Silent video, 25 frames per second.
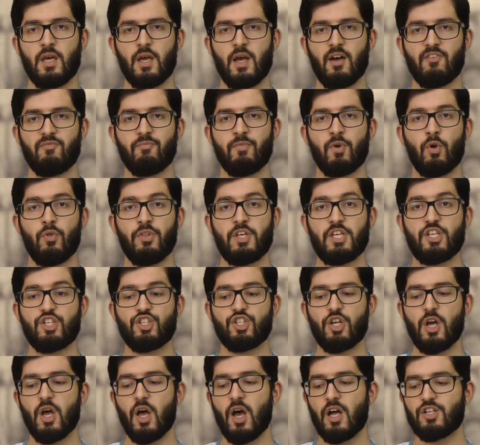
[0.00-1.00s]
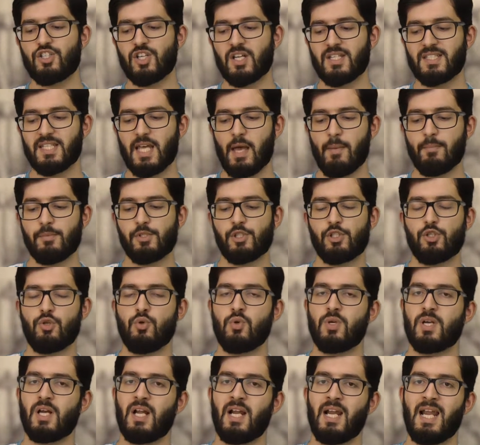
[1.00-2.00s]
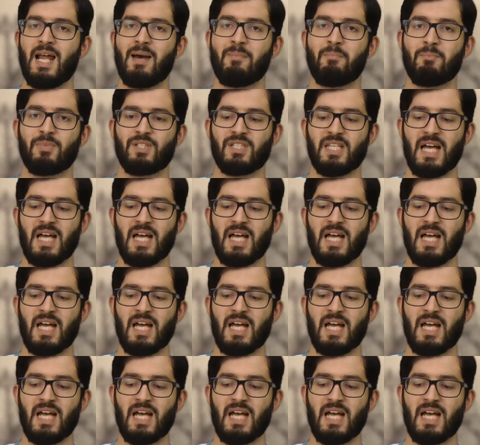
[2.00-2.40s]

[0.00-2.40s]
government or the church attempts to clamp